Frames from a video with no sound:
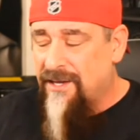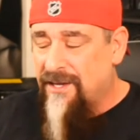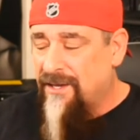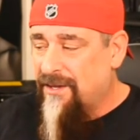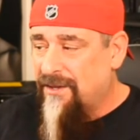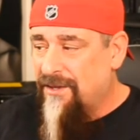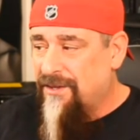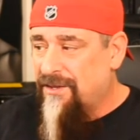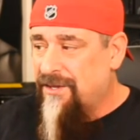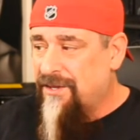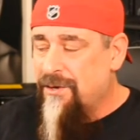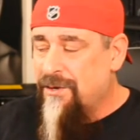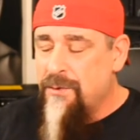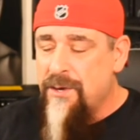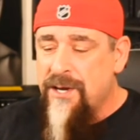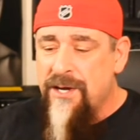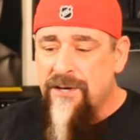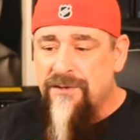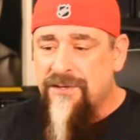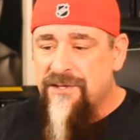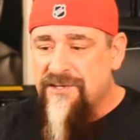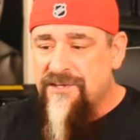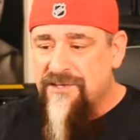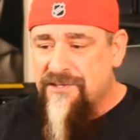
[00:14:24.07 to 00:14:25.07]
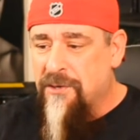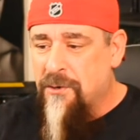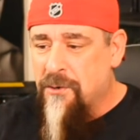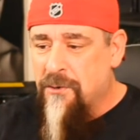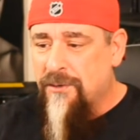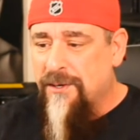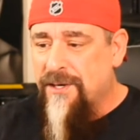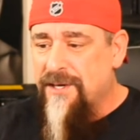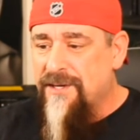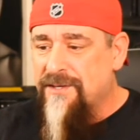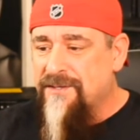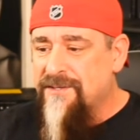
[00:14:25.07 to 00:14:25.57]
You hear the
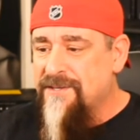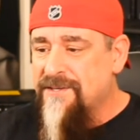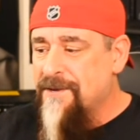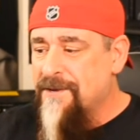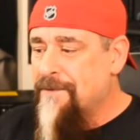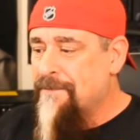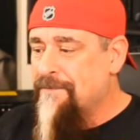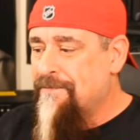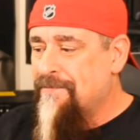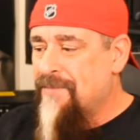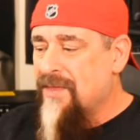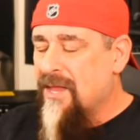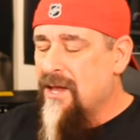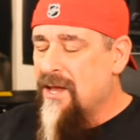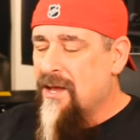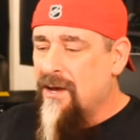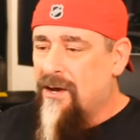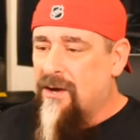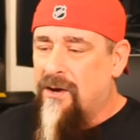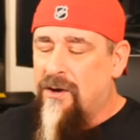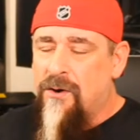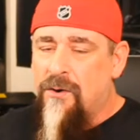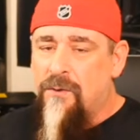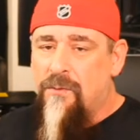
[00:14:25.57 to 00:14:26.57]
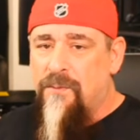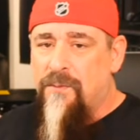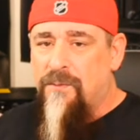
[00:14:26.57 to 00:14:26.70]
stories. Oh,